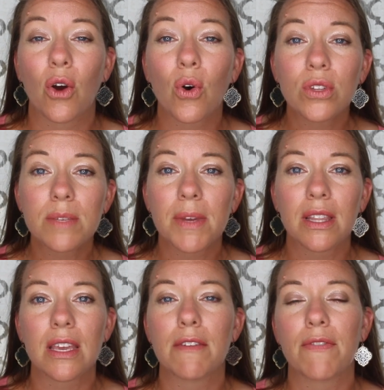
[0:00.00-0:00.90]

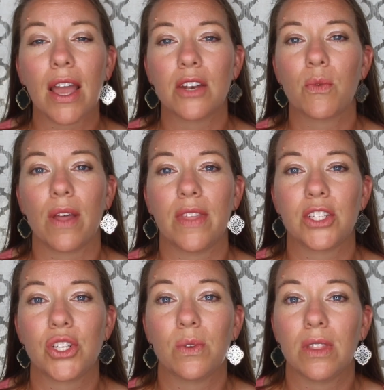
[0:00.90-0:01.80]
ultimately find one
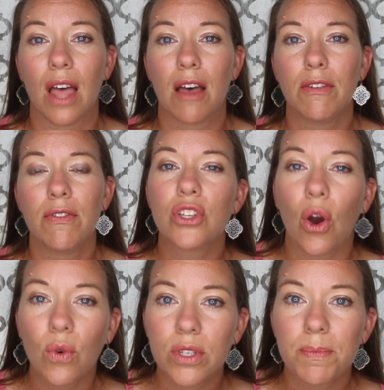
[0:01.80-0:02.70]
that you love.
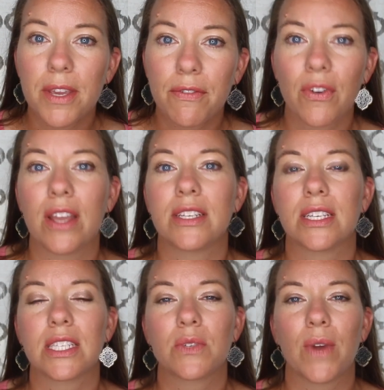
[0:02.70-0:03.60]
Don't be afraid to
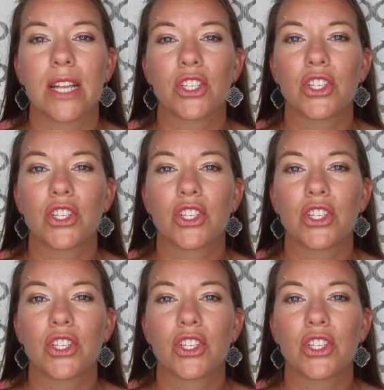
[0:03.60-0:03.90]
switch.